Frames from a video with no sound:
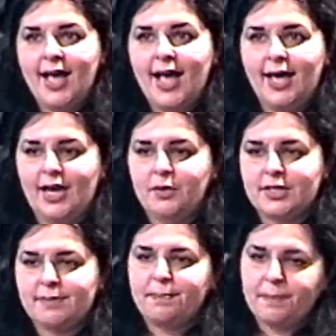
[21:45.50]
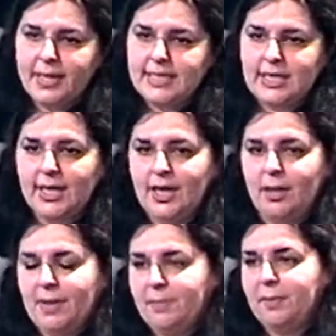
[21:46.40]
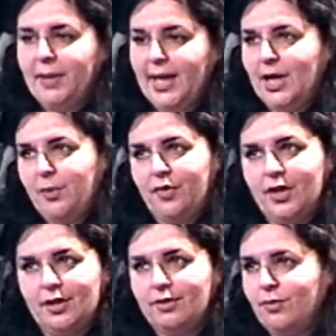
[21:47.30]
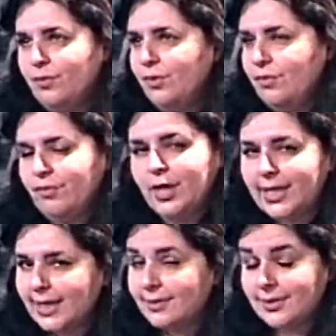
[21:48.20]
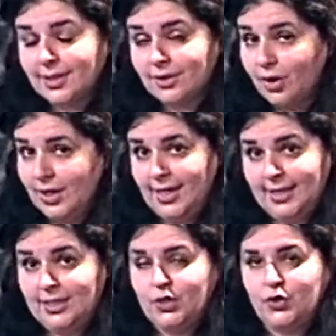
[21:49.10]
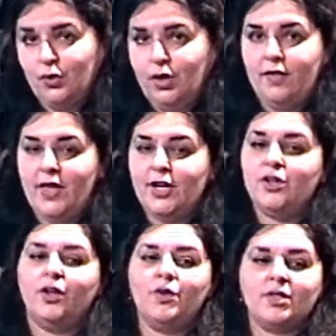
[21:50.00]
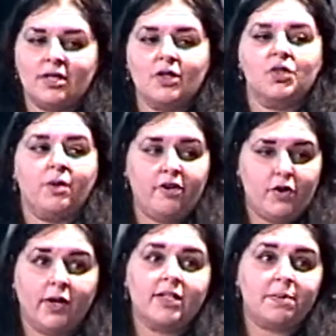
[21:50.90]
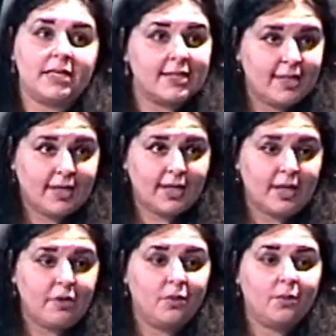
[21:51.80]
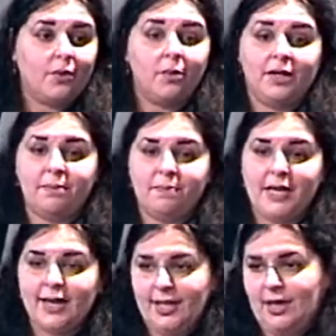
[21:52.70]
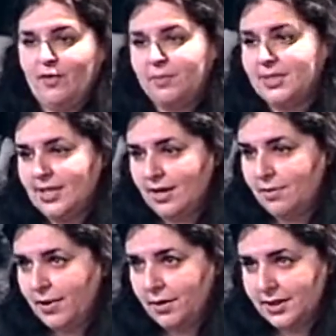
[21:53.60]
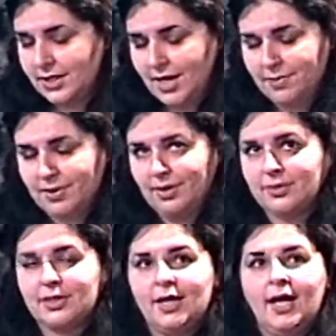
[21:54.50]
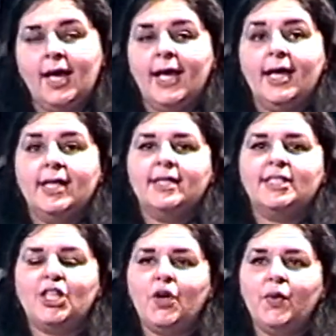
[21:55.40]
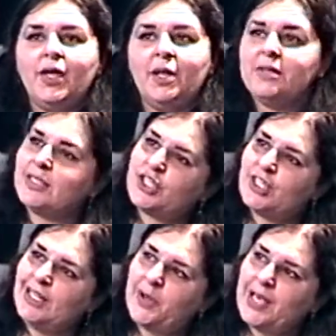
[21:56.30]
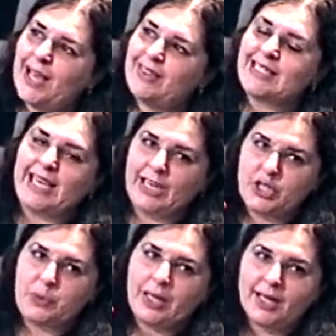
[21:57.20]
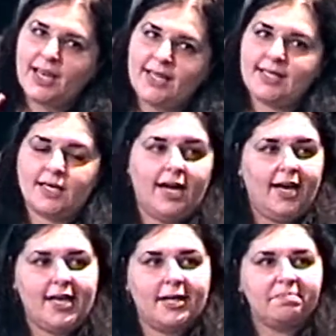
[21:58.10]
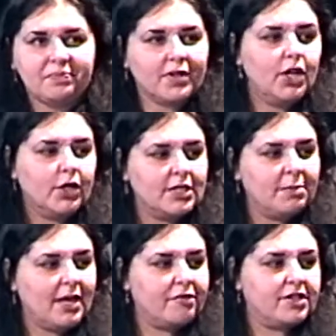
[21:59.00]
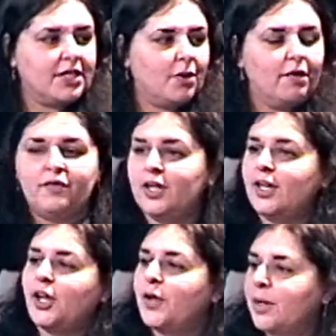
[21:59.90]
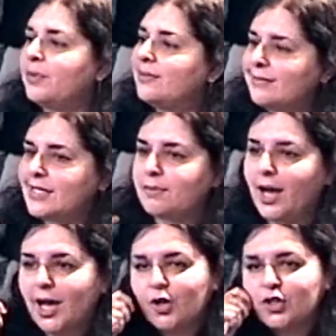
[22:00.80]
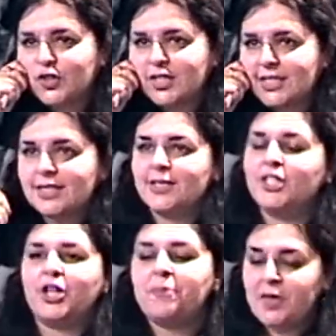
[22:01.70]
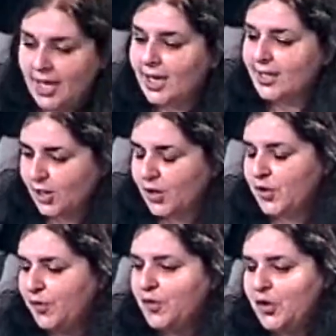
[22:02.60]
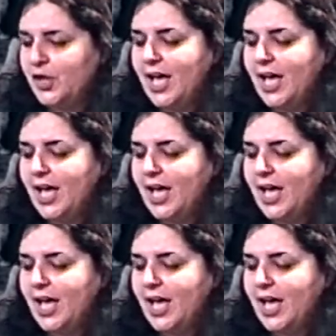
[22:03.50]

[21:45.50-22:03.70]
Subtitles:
And I was eating a little bit, but playing with it, and really did not like it at all. And then, you know, you start to worry you're going to be sick, and I thought, what will it be like if I'm sick at Baba's table? So he was, you know, he had this kind of twinkle in his eye, and looked at me every so often, and, you know, he would smile or do this, you know, look at the food.